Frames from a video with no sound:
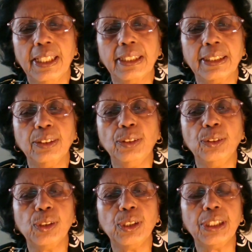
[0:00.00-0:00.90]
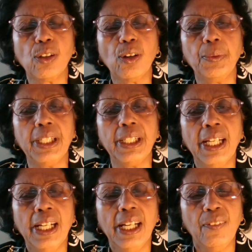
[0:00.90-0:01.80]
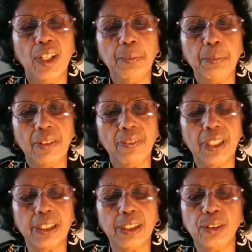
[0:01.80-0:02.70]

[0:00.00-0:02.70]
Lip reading: And you don't need to copy word by word.